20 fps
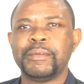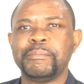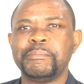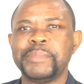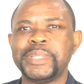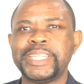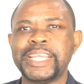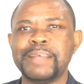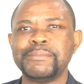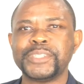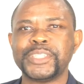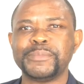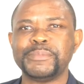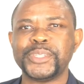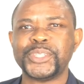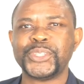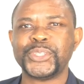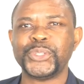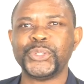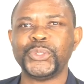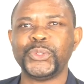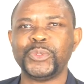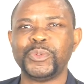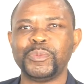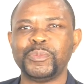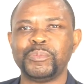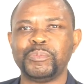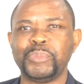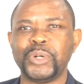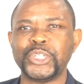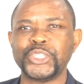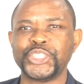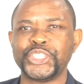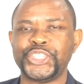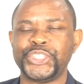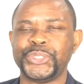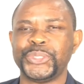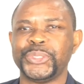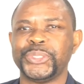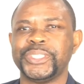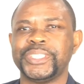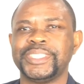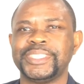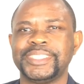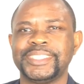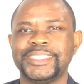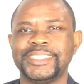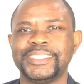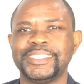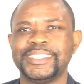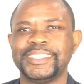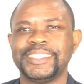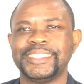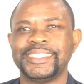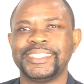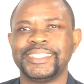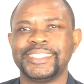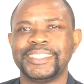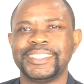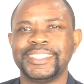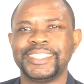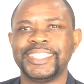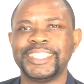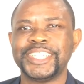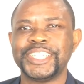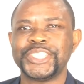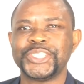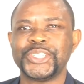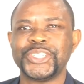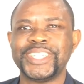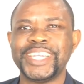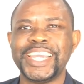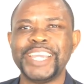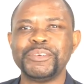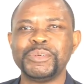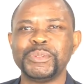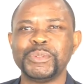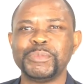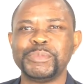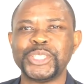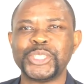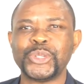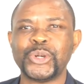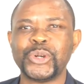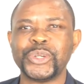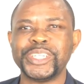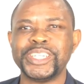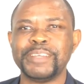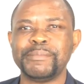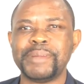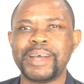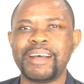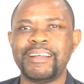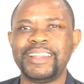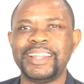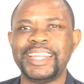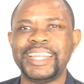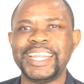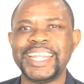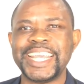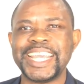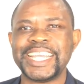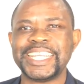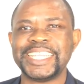Mesdames et messieurs, bonjour. Today we will be talking about les